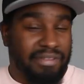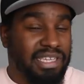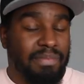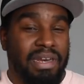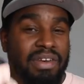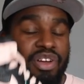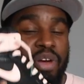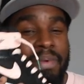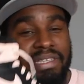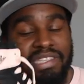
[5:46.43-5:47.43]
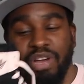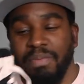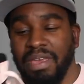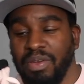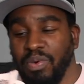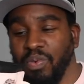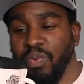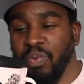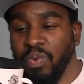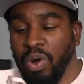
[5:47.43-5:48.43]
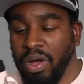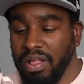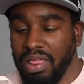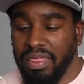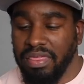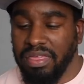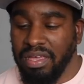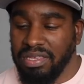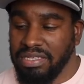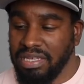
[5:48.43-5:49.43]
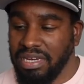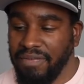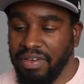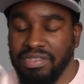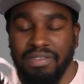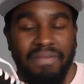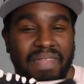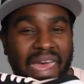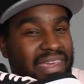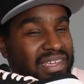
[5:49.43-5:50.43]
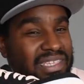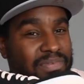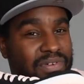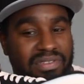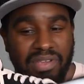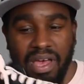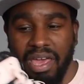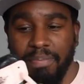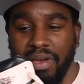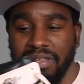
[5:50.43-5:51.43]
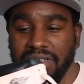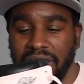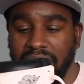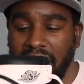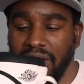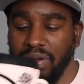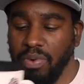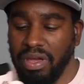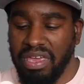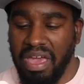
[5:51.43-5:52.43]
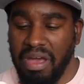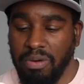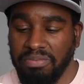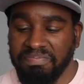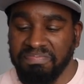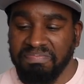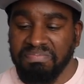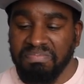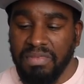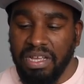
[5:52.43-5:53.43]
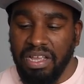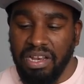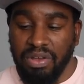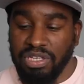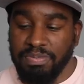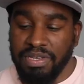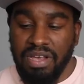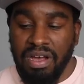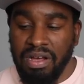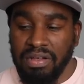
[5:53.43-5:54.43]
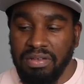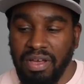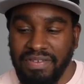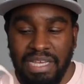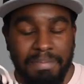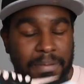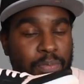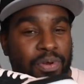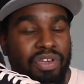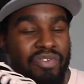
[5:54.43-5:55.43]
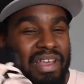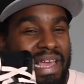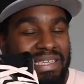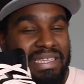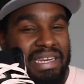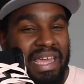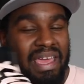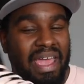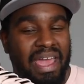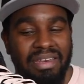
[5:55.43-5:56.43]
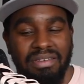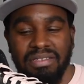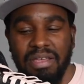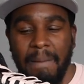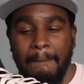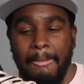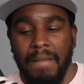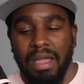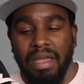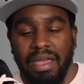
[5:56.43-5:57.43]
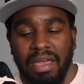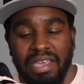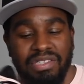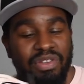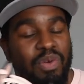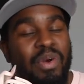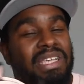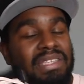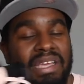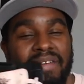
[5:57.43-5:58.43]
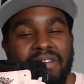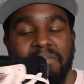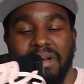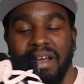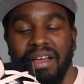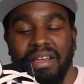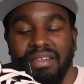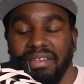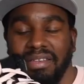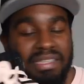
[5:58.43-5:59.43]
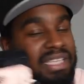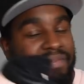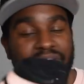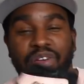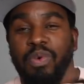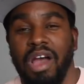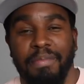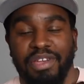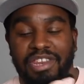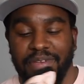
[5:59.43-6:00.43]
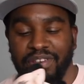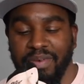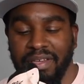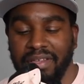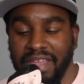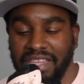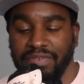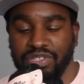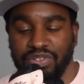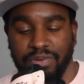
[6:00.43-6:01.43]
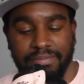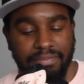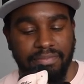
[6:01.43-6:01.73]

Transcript: love someone in the comments to tell me what the significance of that is because I personally cannot work it out it looks bizarre I've seen people put the green laces in here and it's not the worst thing ever but it's definitely not what I'm going to be doing that's for sure